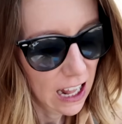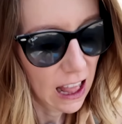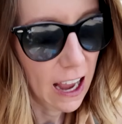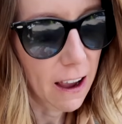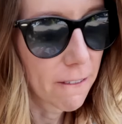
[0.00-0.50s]

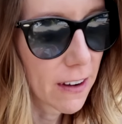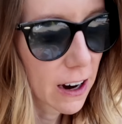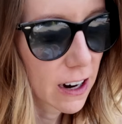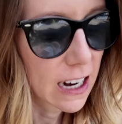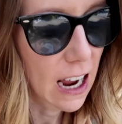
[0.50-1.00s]
Like a
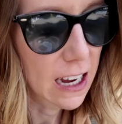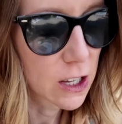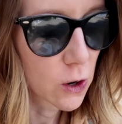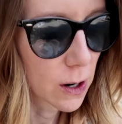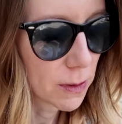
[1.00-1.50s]
very
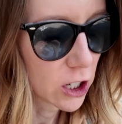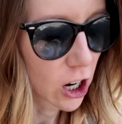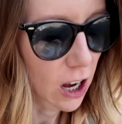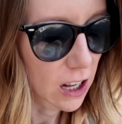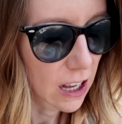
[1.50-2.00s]
nice creamy
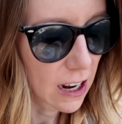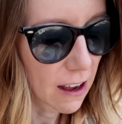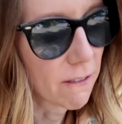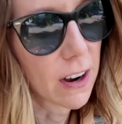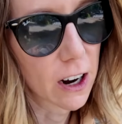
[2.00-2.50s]
chocolate
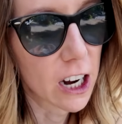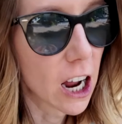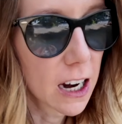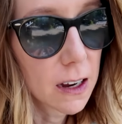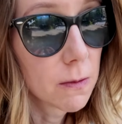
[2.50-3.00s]
and very
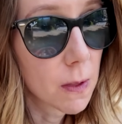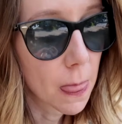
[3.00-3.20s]
nutty.